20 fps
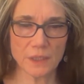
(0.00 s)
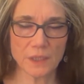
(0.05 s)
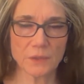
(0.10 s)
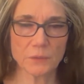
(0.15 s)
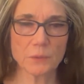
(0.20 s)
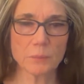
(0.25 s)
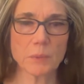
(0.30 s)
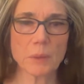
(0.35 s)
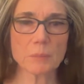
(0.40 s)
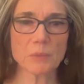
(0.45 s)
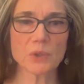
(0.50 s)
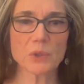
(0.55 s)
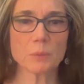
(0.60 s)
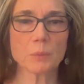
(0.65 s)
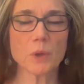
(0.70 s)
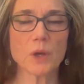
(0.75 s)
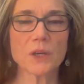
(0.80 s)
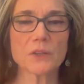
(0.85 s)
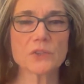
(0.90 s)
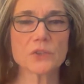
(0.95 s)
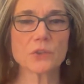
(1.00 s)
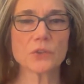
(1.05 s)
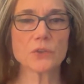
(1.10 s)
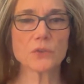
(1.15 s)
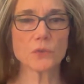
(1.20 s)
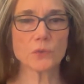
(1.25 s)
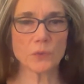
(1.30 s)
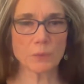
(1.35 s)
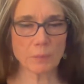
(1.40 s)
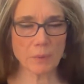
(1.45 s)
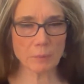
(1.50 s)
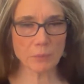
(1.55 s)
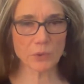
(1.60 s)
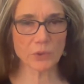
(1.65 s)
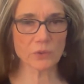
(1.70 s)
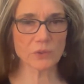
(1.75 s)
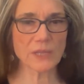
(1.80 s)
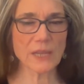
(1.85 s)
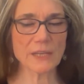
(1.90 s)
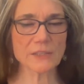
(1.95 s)
Remember your posture, remember
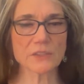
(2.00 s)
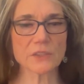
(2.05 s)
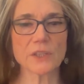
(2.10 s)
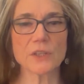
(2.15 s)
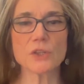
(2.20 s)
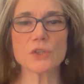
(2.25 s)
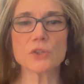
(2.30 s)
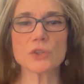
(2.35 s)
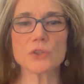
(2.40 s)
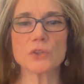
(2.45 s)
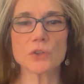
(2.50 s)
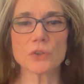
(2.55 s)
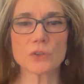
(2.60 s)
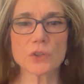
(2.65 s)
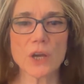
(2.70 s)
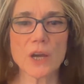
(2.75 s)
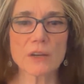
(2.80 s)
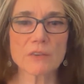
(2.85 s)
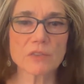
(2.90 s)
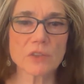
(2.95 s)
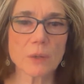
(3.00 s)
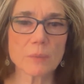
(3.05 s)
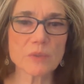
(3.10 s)
your relaxation, your diaphragm